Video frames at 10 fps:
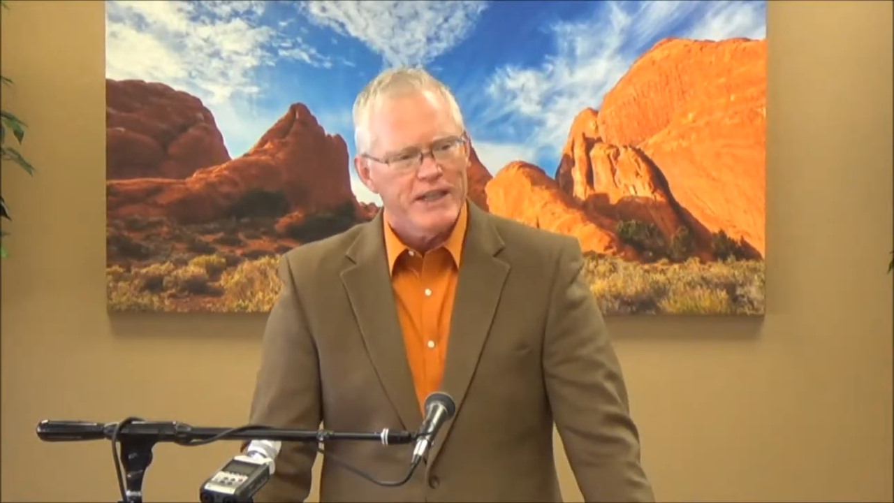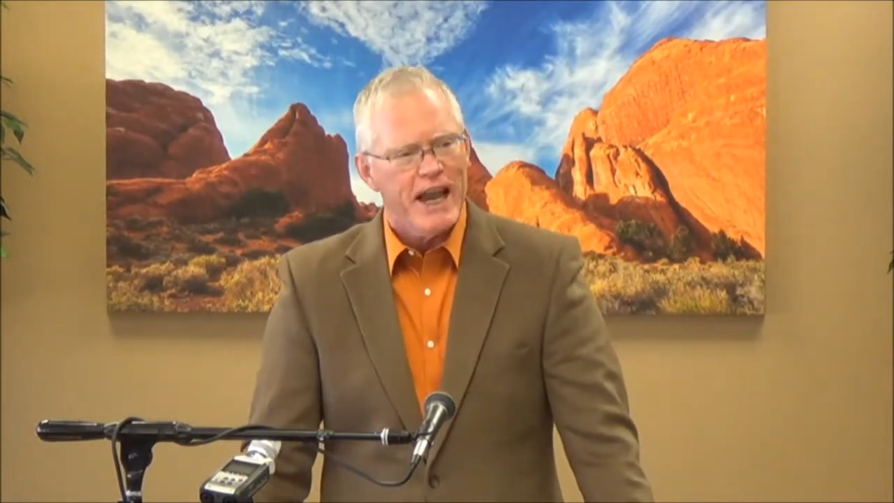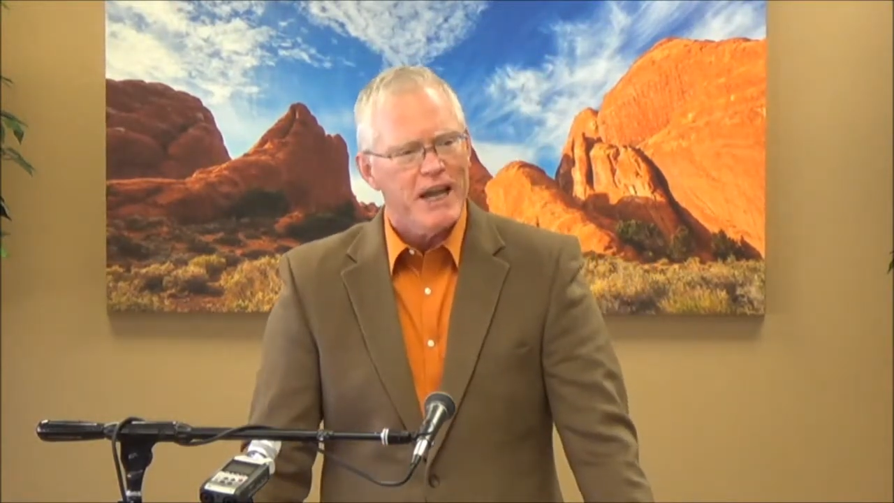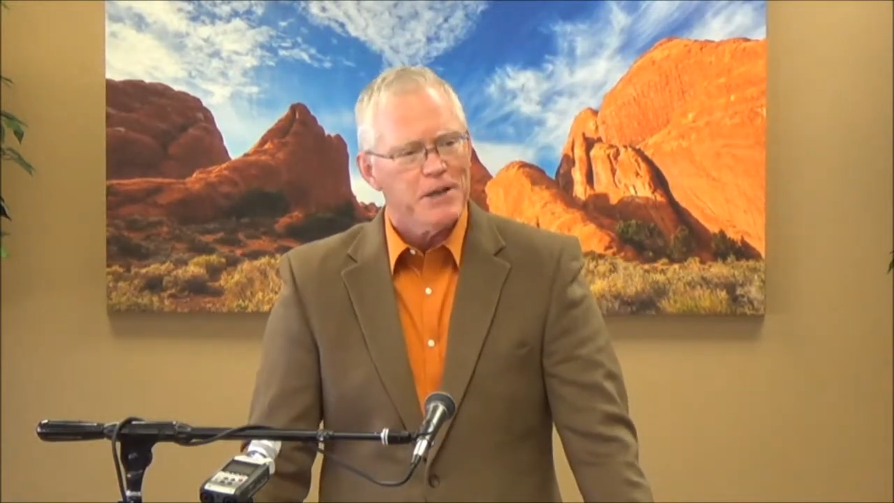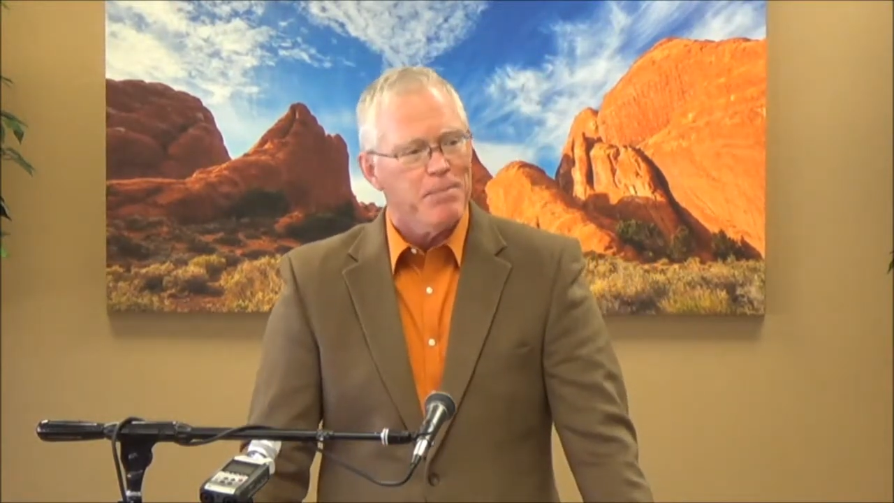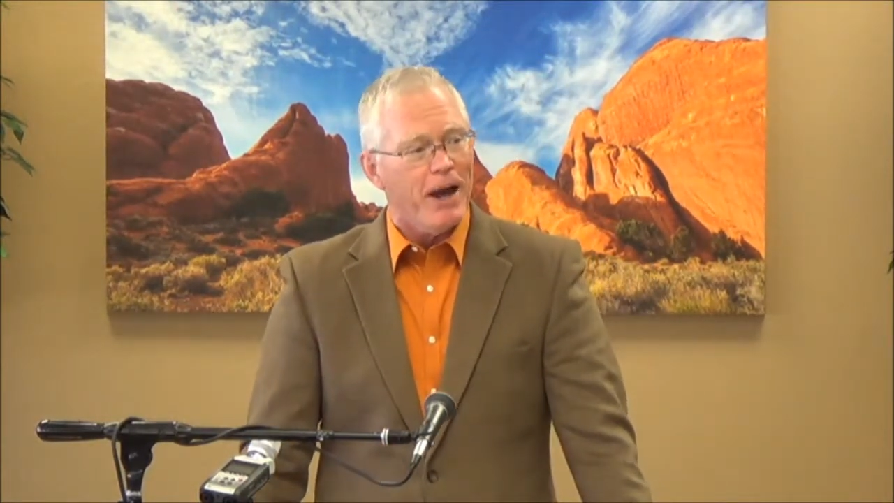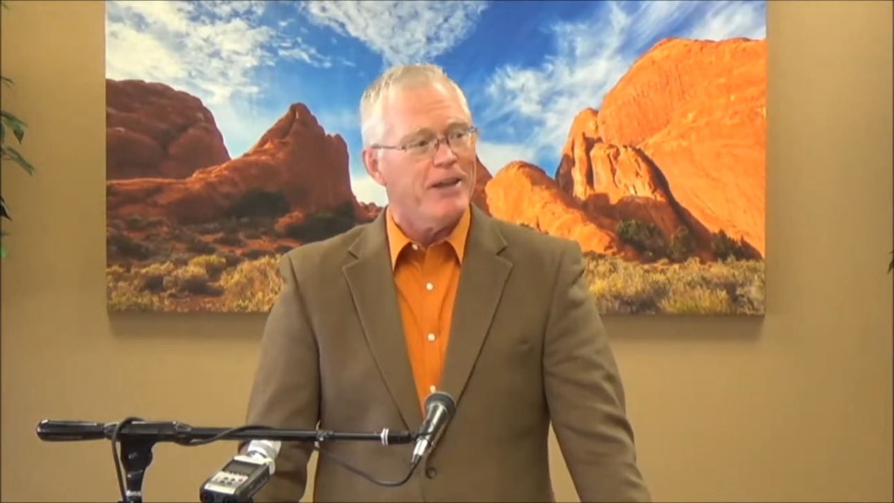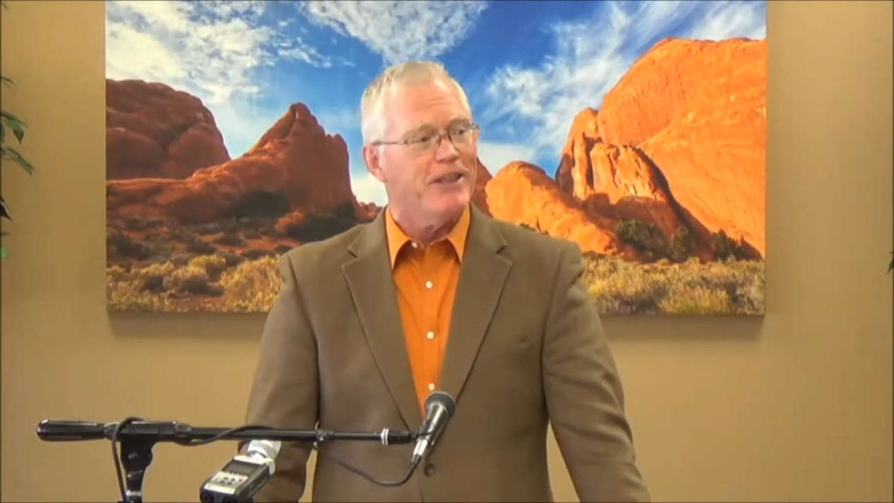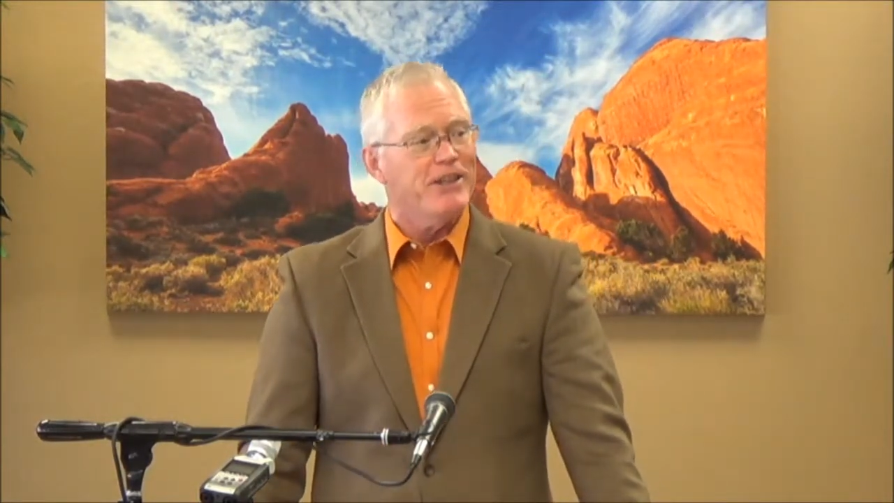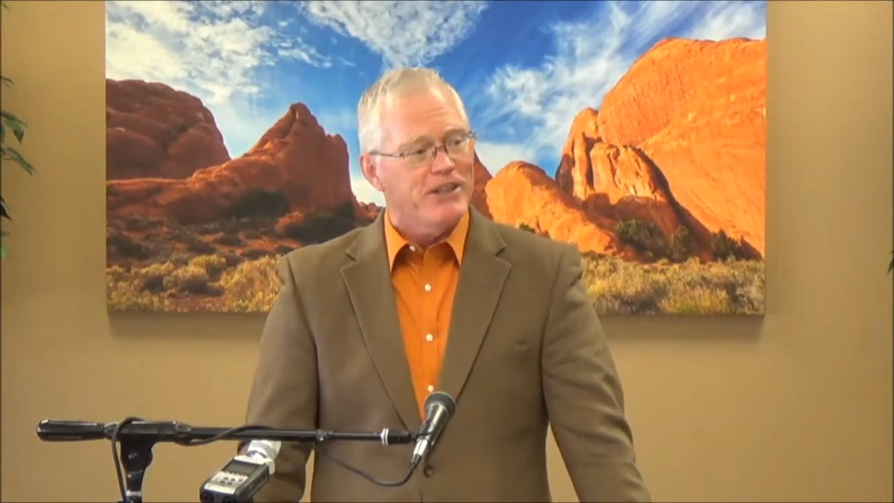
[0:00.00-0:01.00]
days
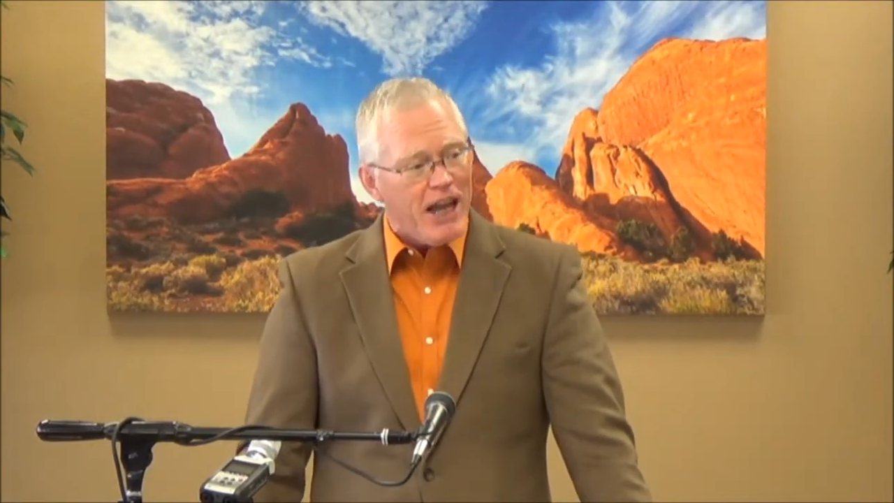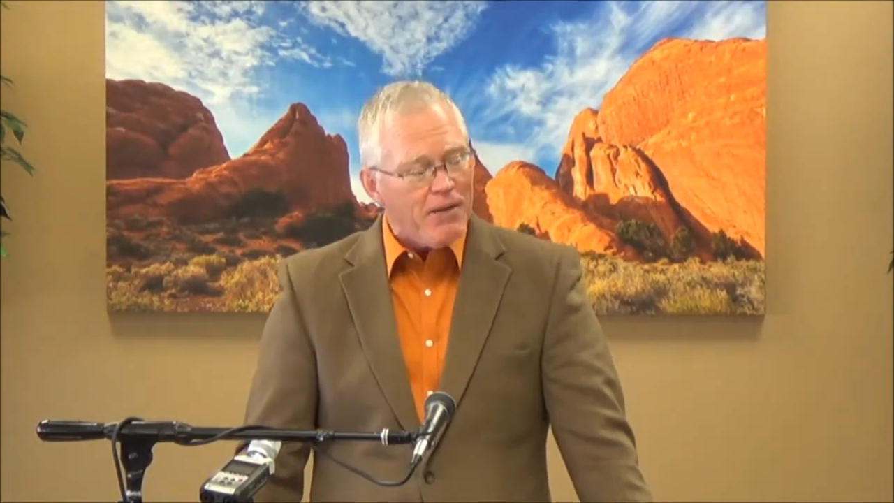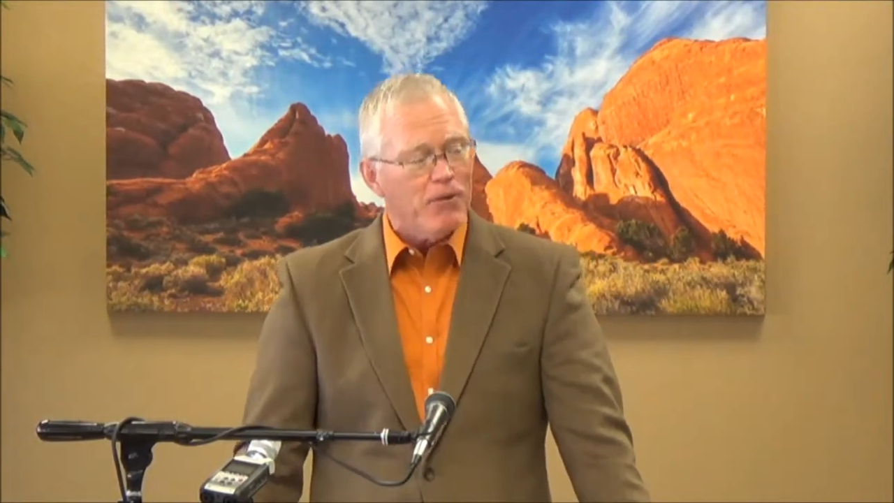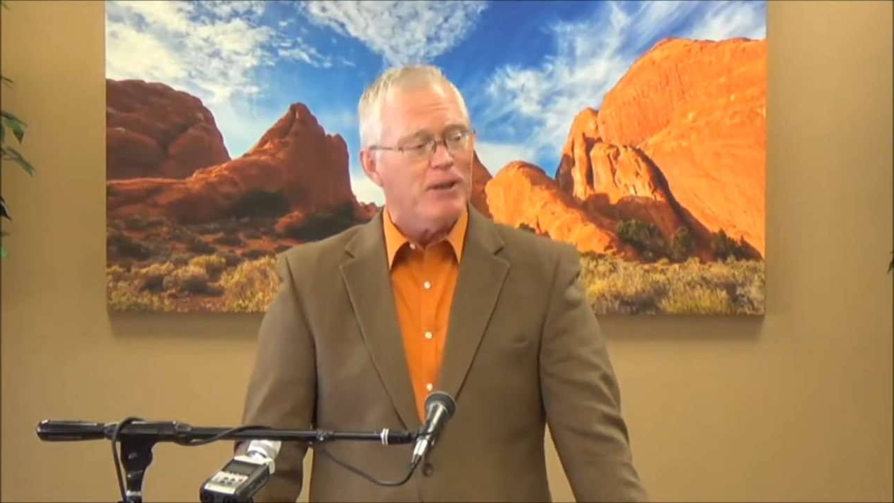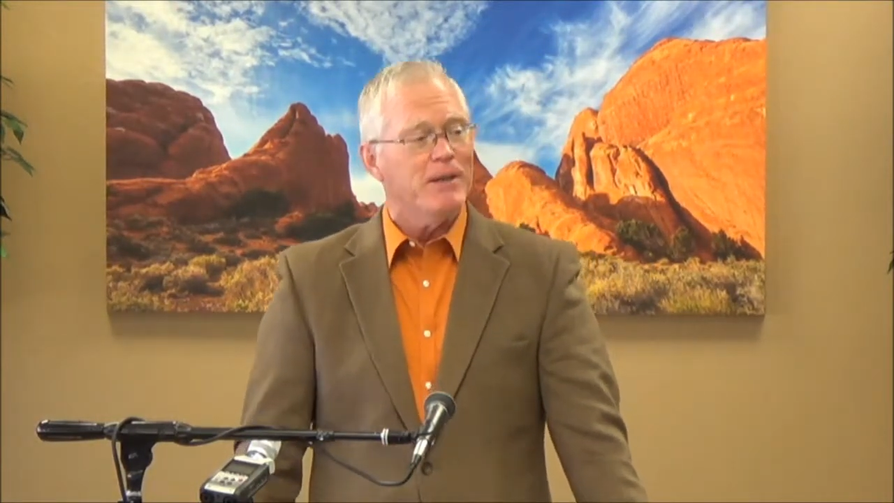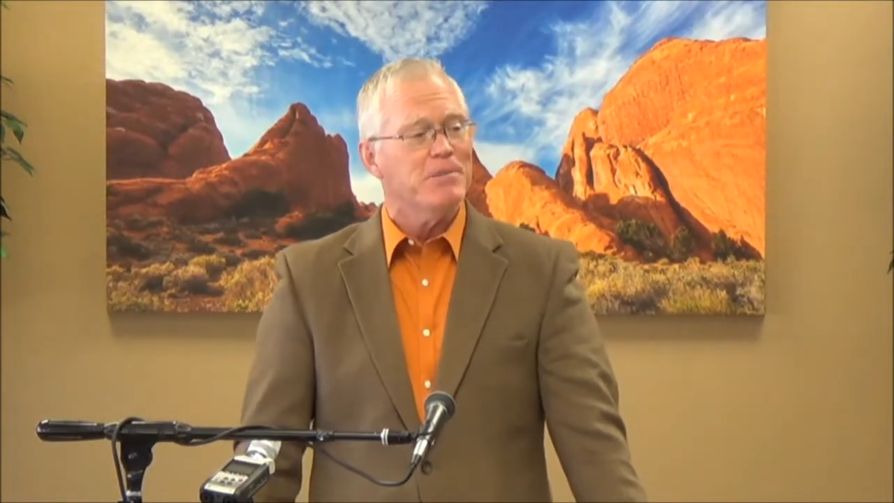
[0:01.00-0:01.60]
by the devil